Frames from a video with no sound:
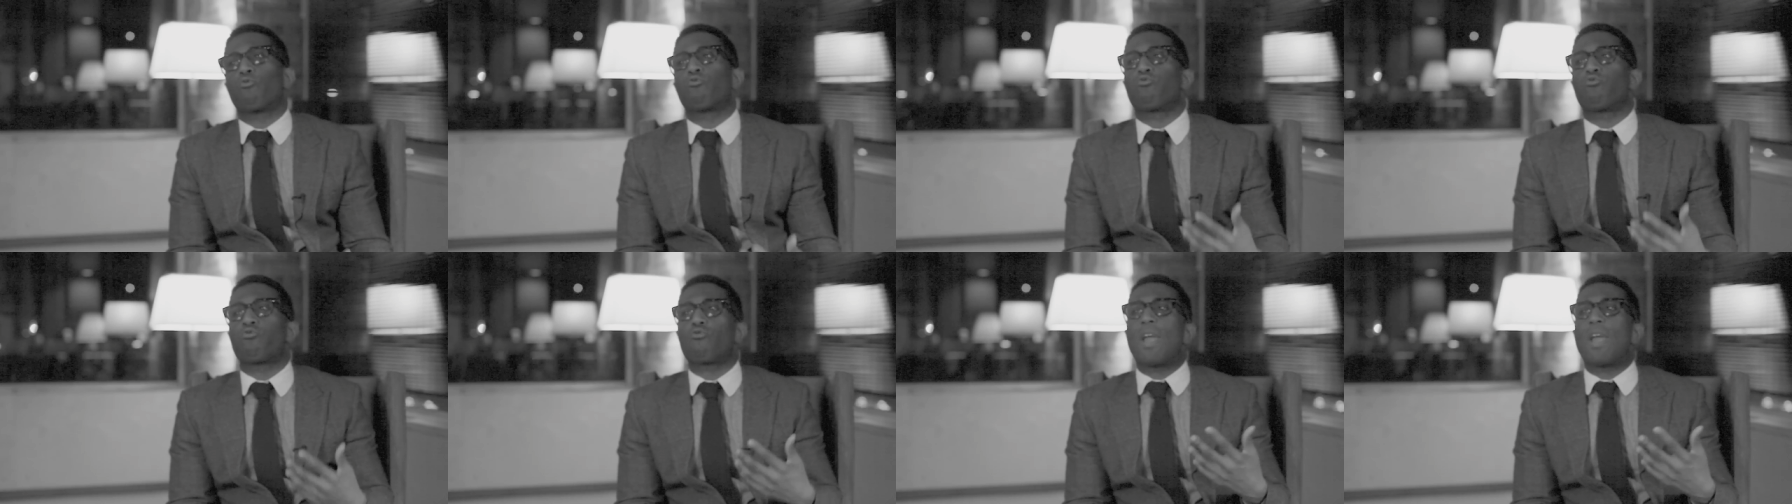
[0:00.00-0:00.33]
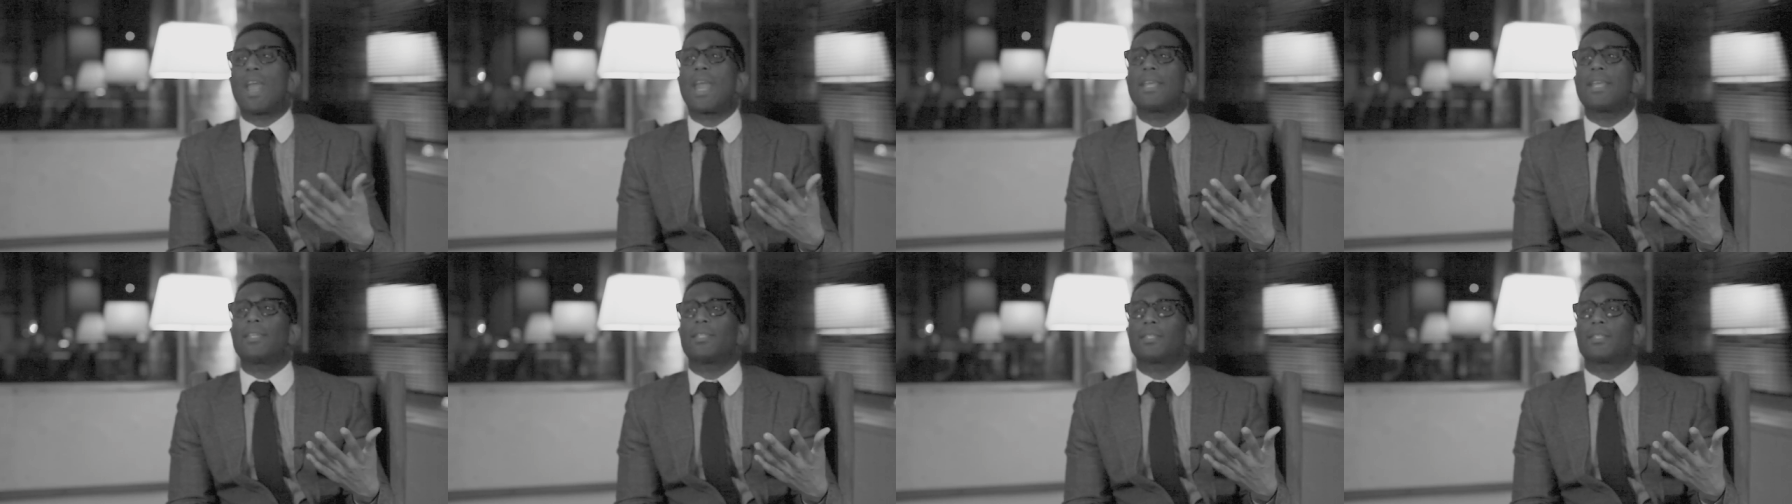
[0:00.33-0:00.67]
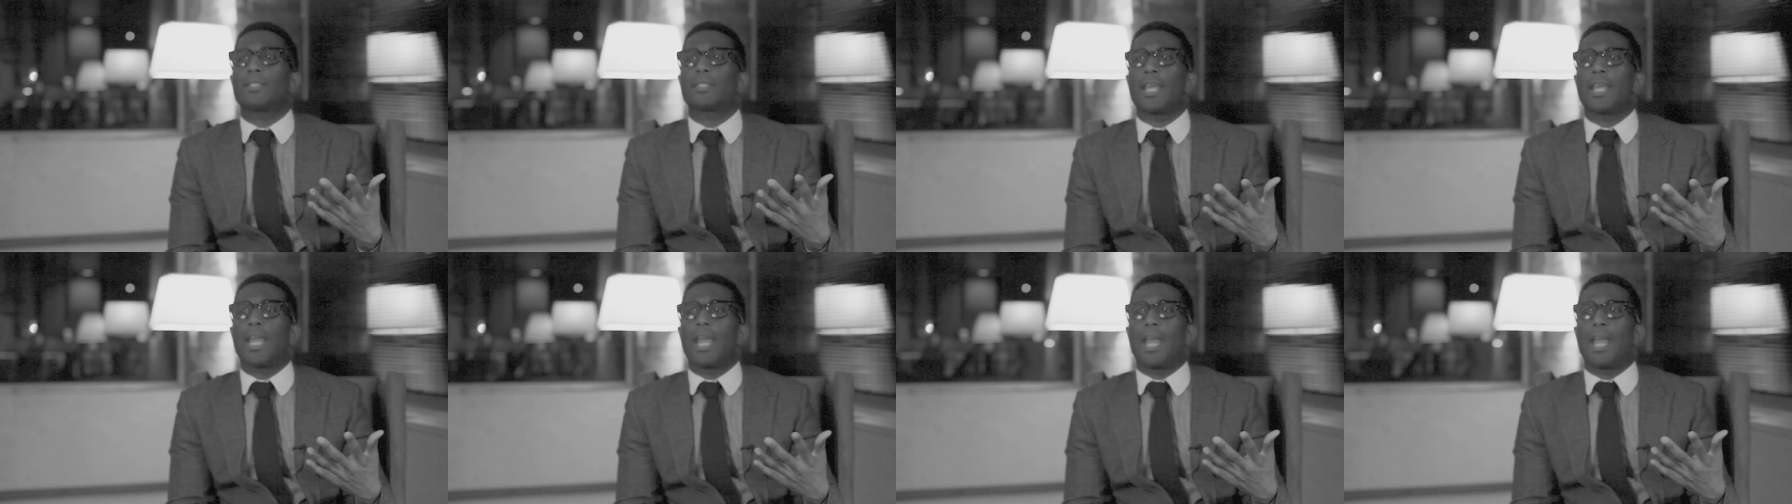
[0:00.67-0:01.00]

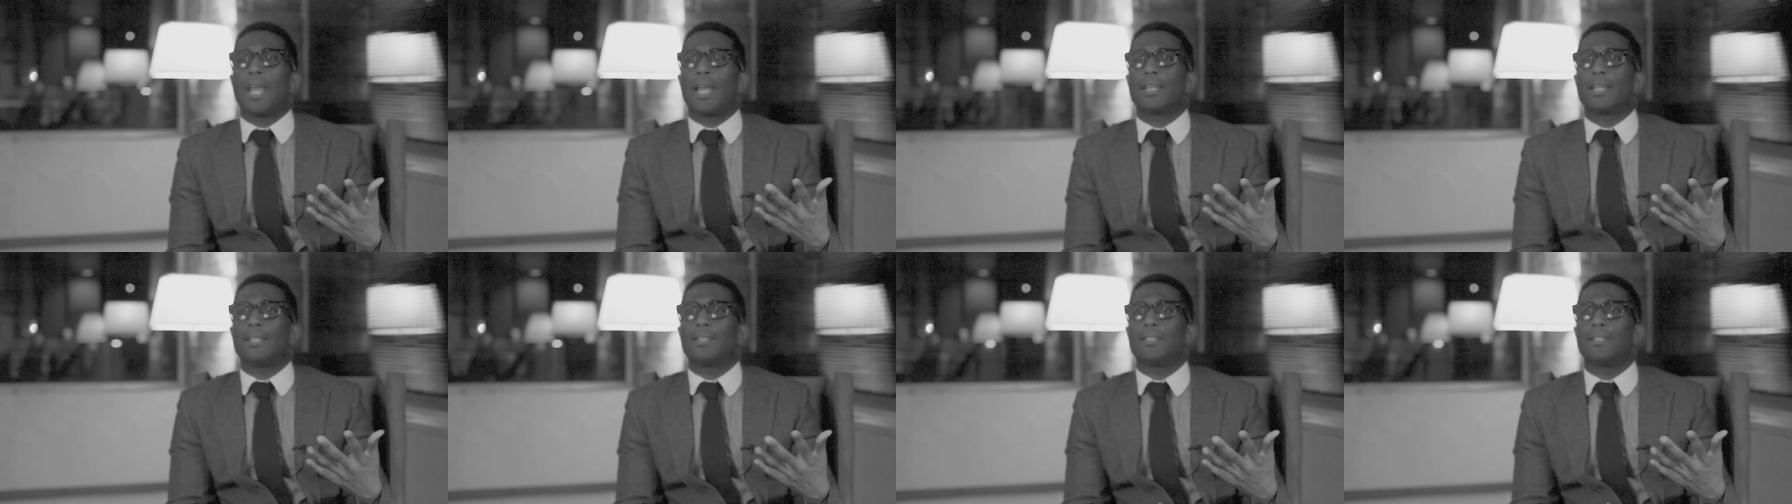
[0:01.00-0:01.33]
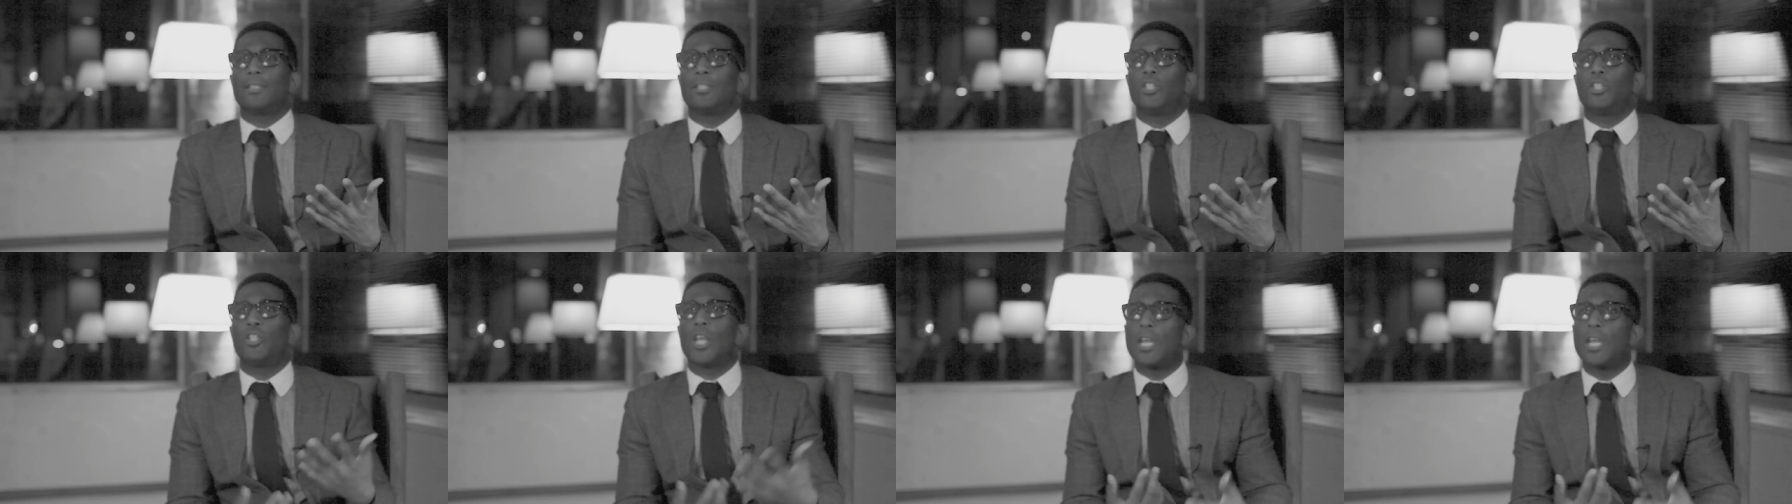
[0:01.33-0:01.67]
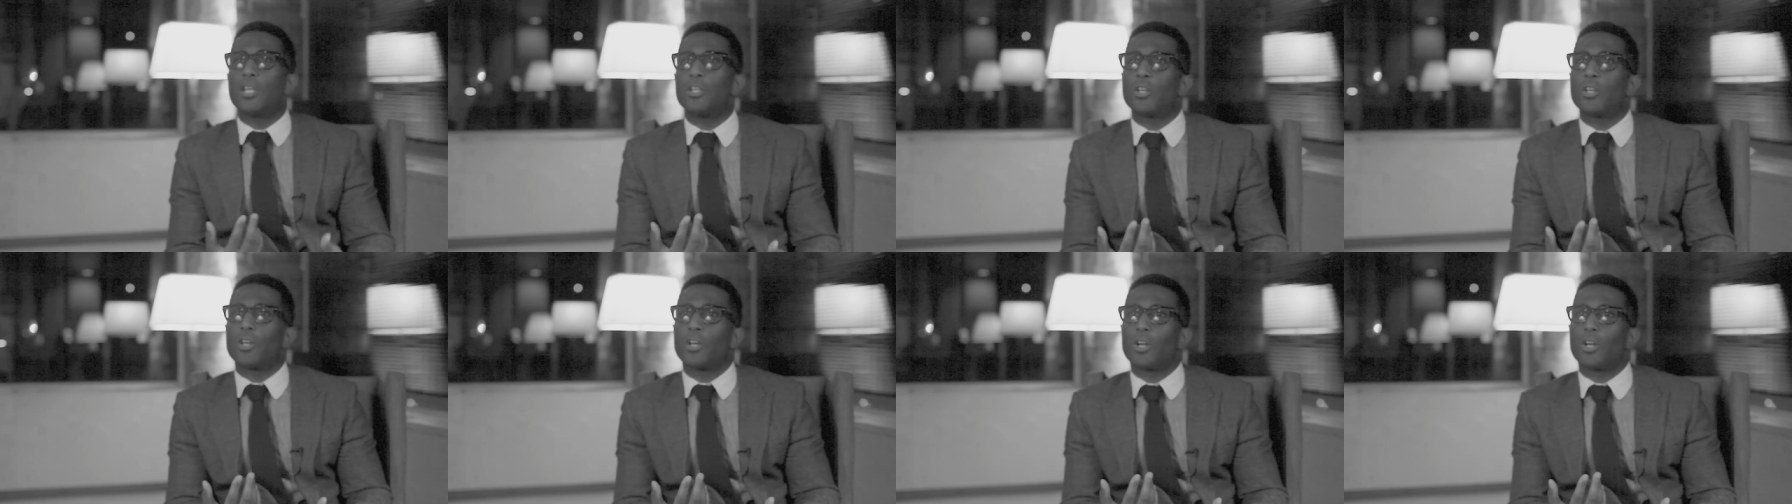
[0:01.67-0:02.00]
race and
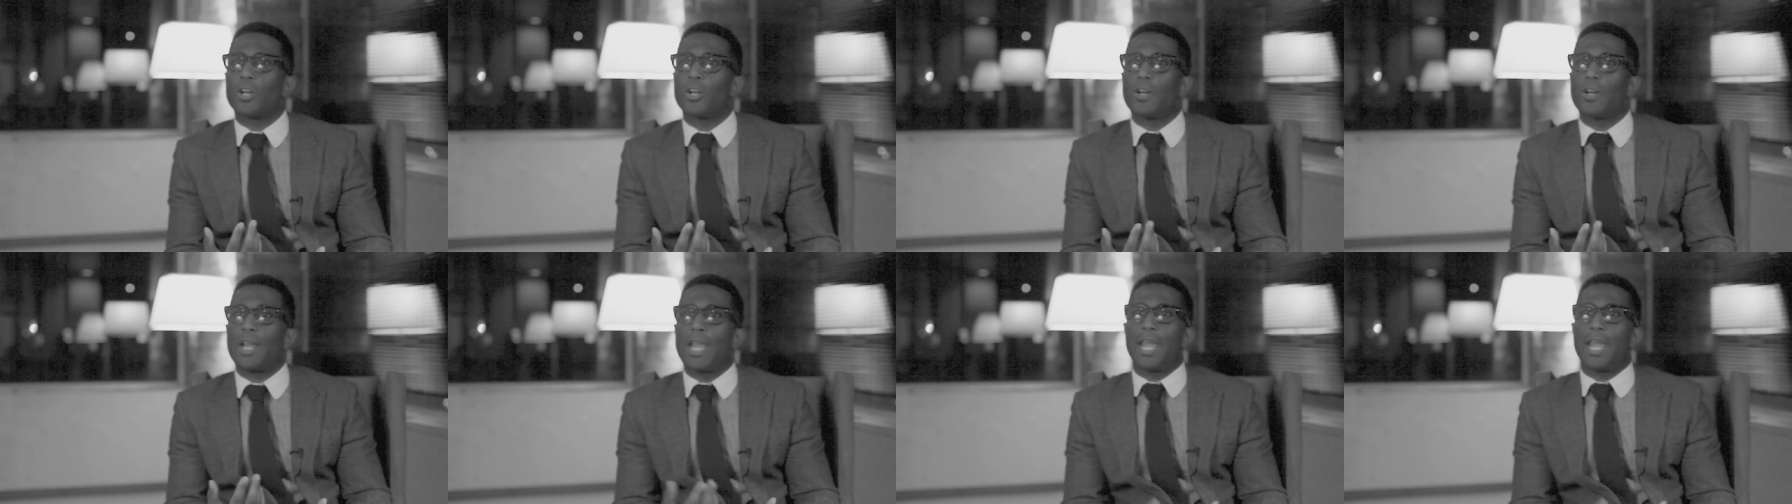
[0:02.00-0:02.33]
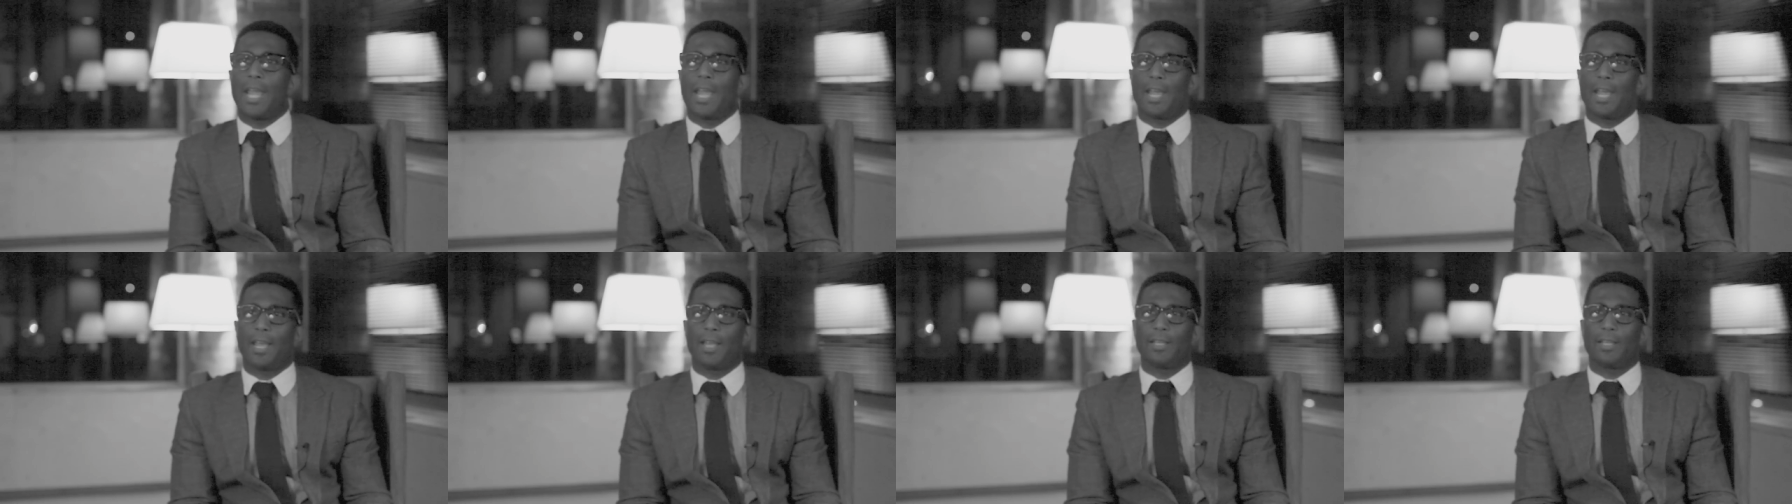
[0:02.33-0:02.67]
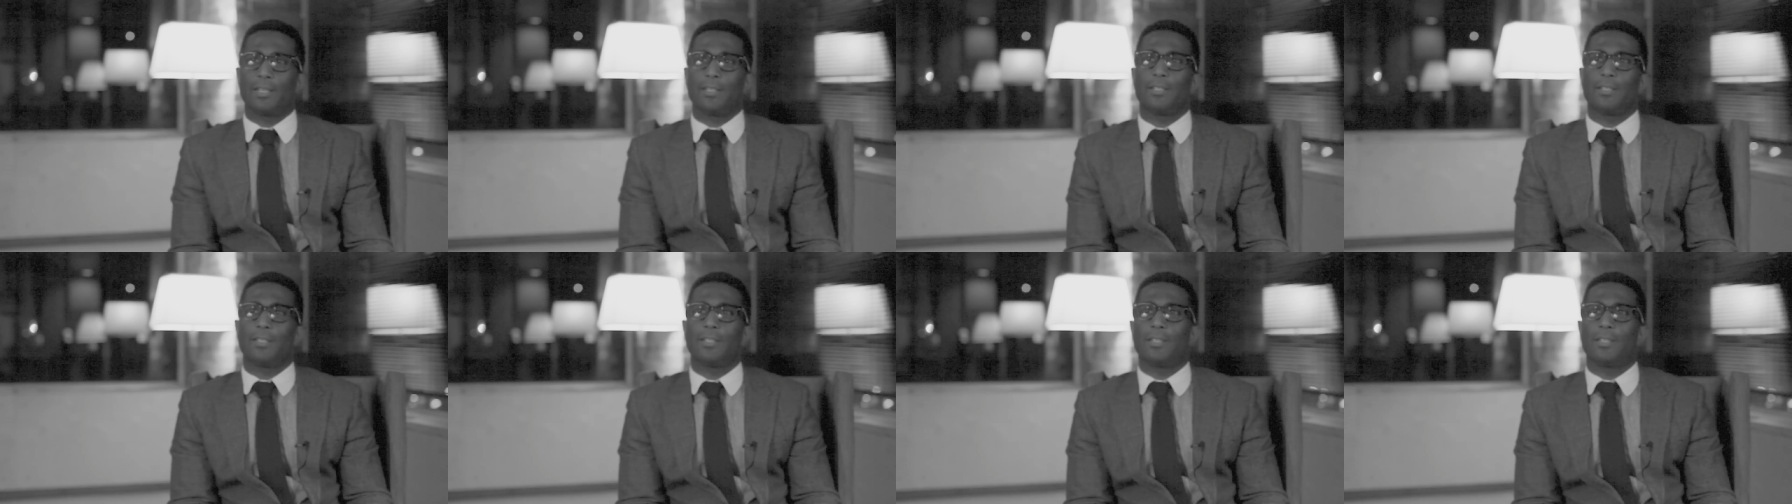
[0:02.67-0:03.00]
gender
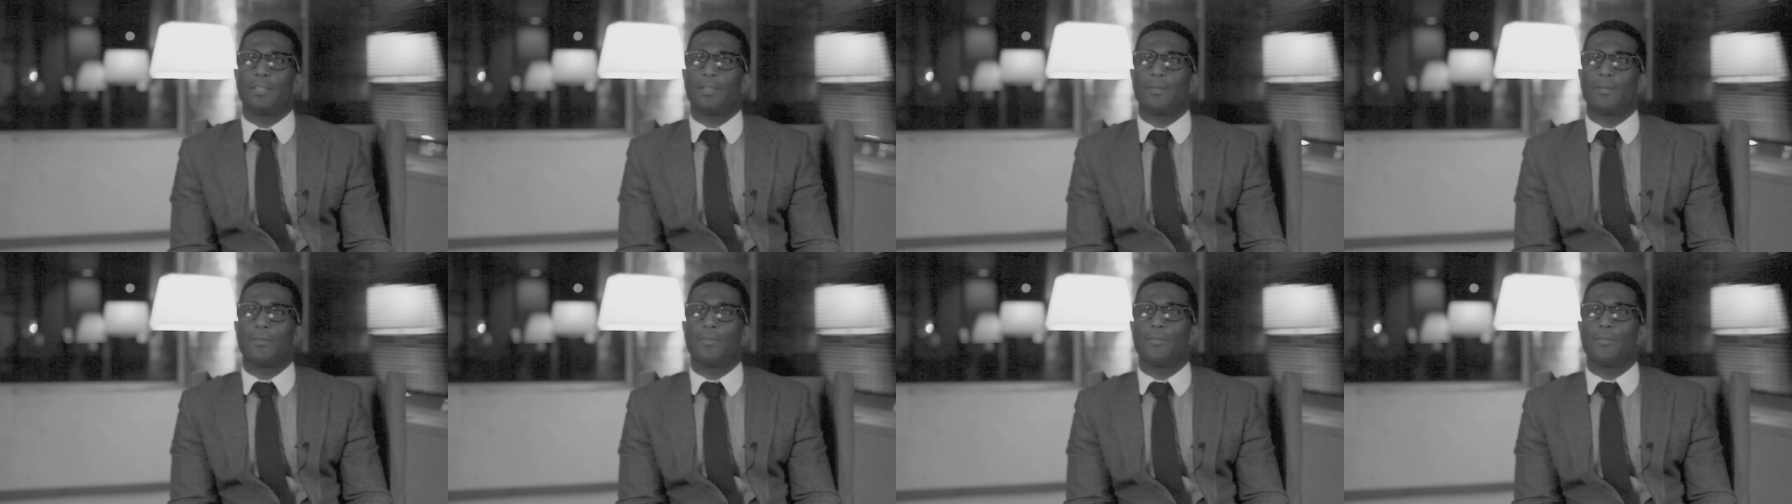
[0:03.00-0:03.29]
and